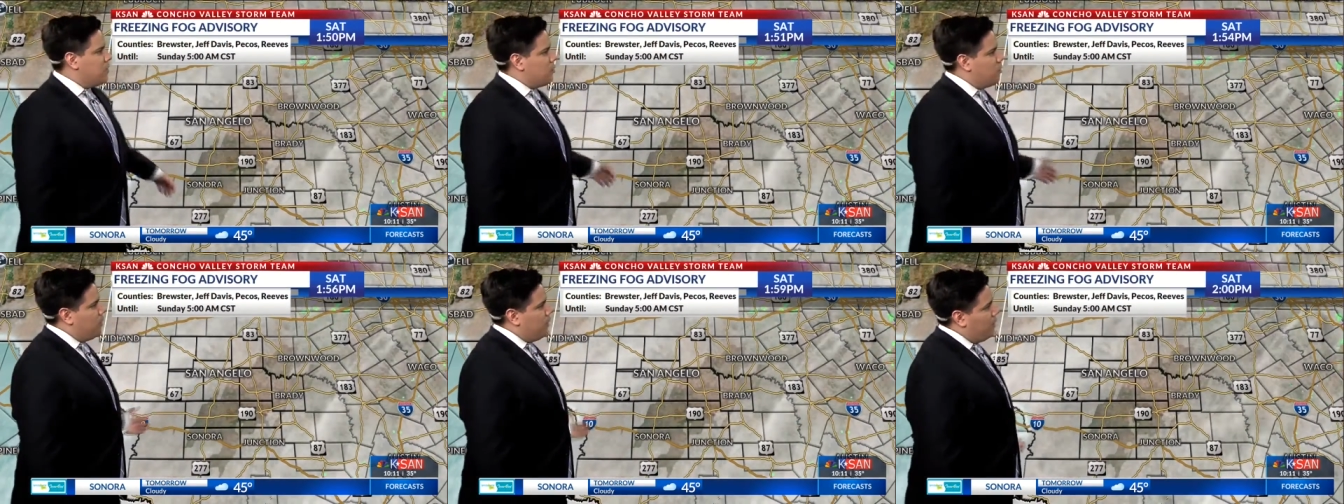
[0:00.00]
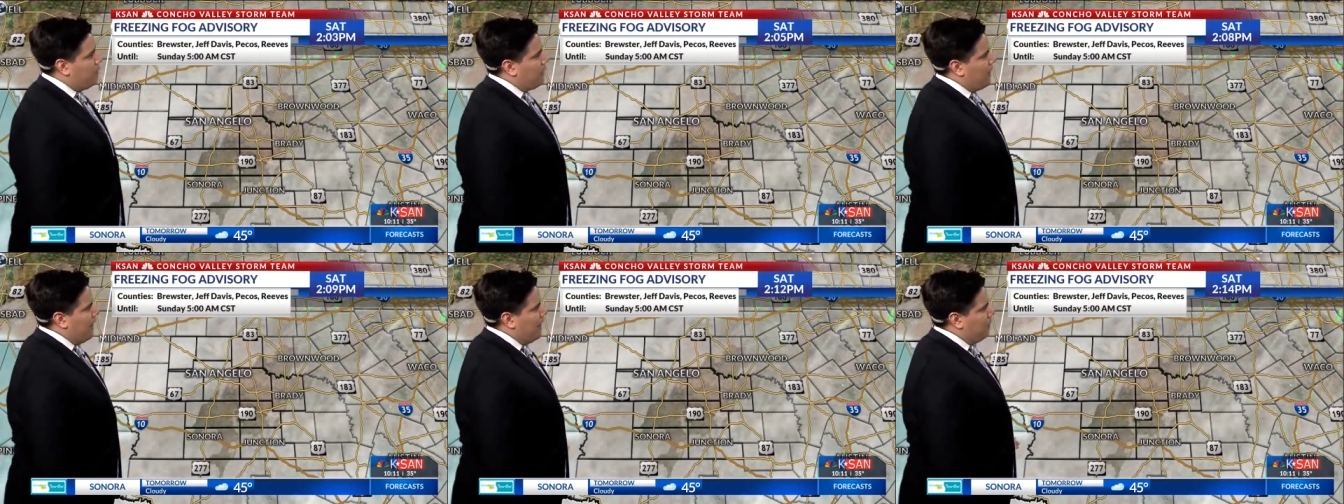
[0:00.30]

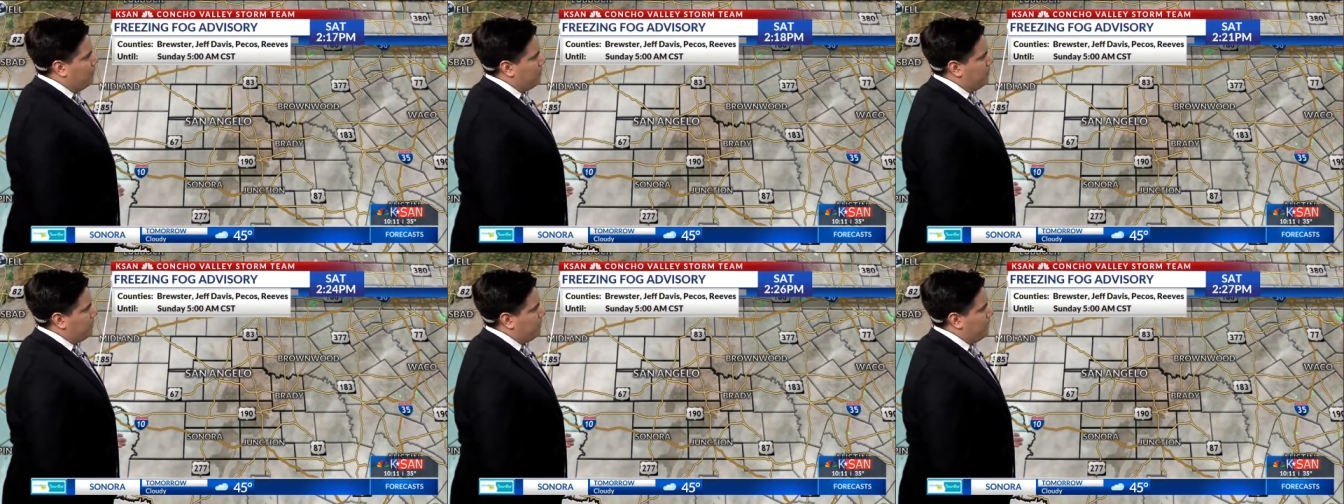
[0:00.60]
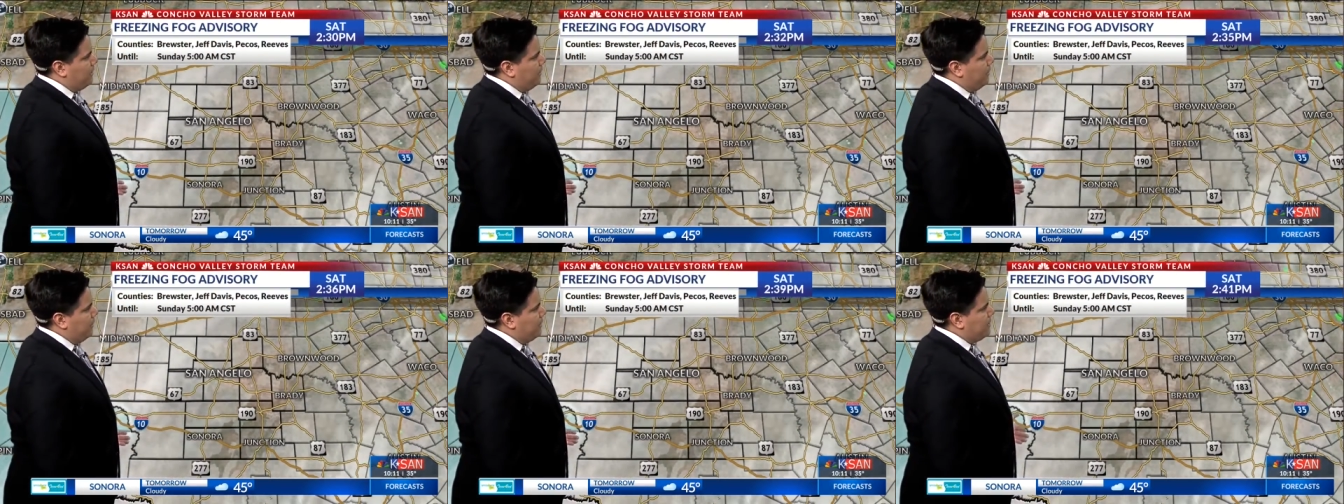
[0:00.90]
12
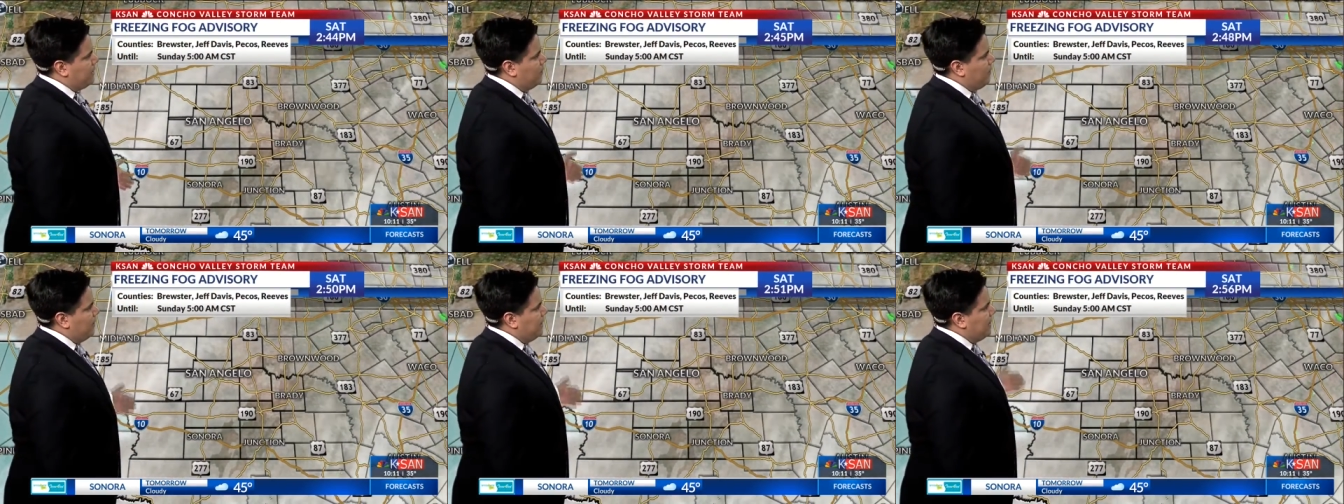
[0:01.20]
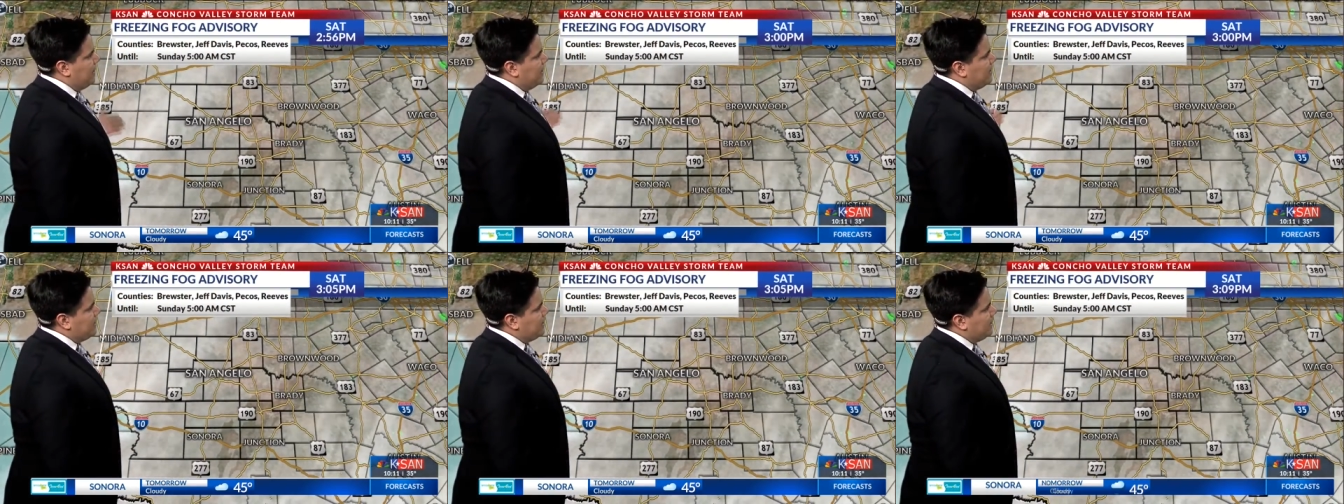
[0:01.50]
hours here is that we
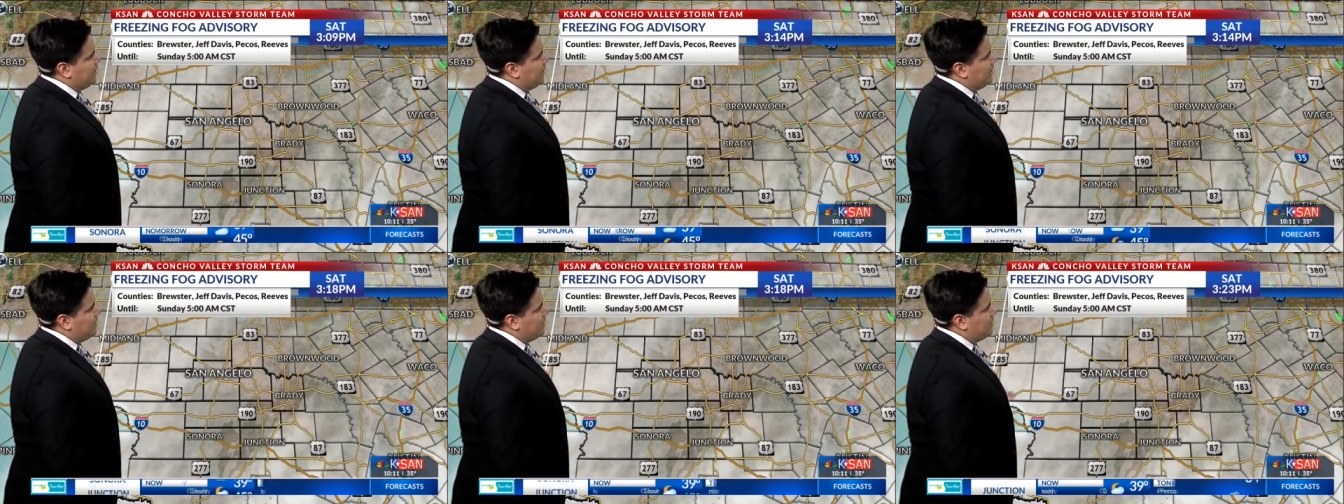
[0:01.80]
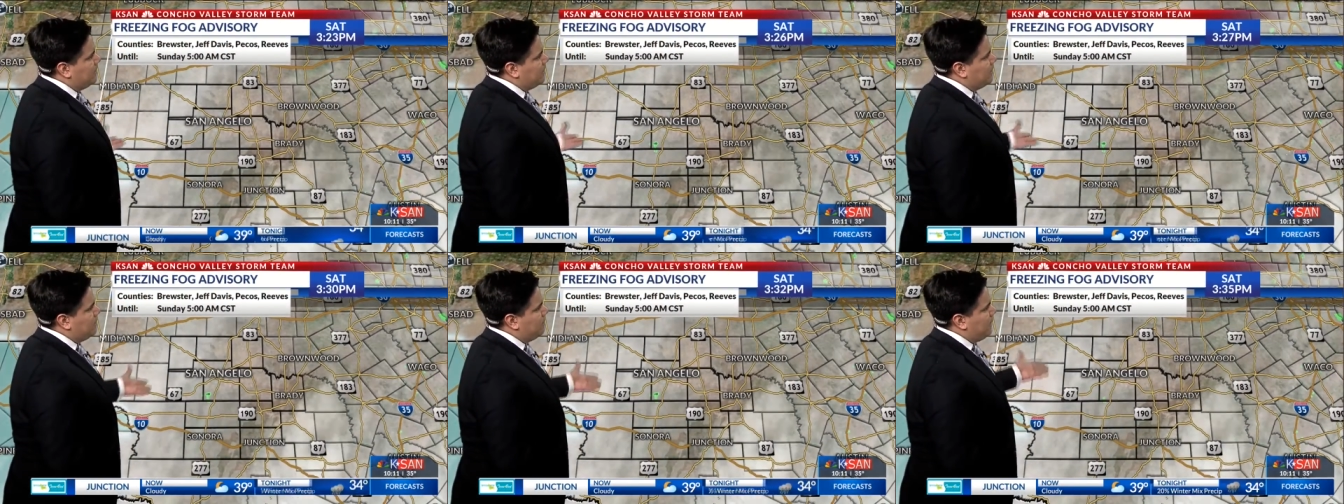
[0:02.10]
did see
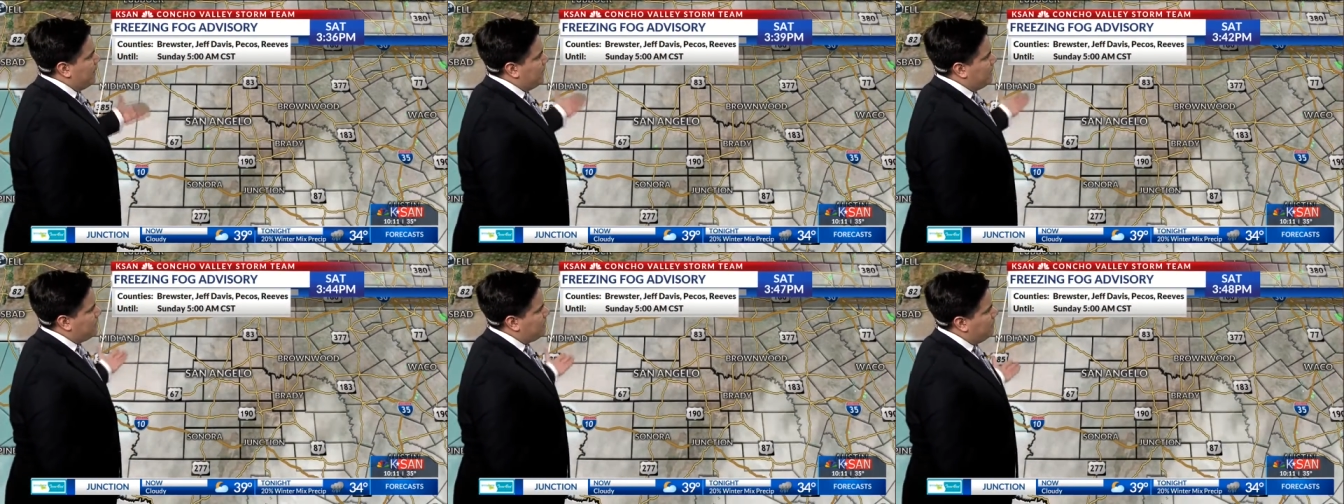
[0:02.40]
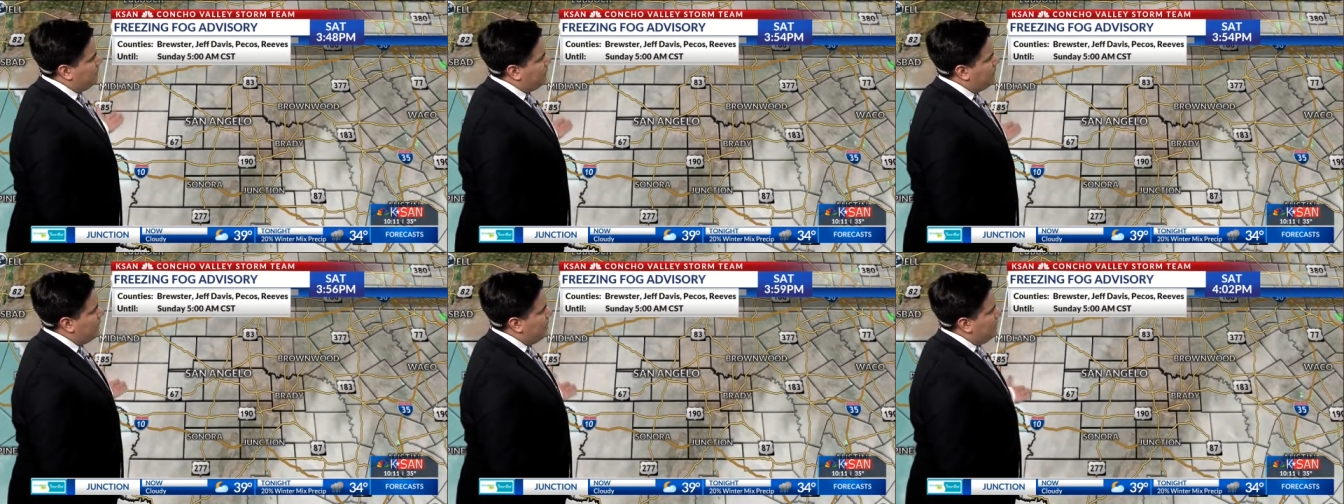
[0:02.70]
some
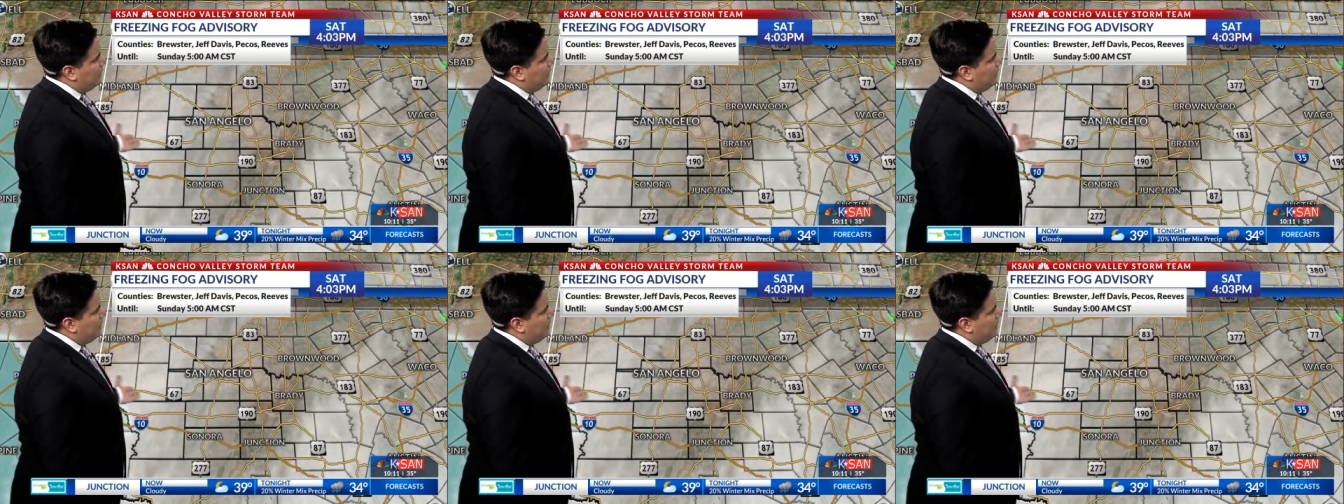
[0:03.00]
specks of